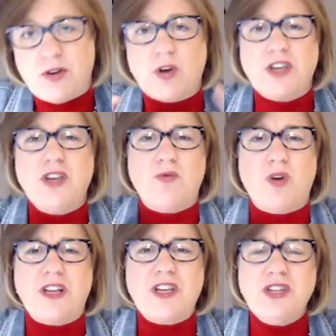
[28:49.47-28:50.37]
What
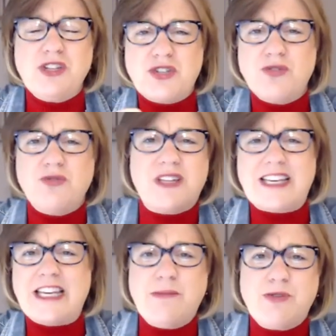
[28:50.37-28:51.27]
can you do that
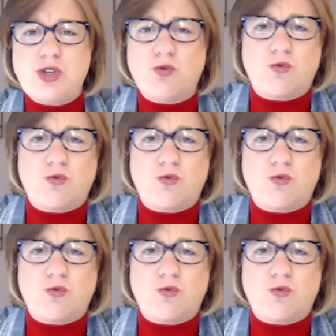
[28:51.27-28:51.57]
keeps you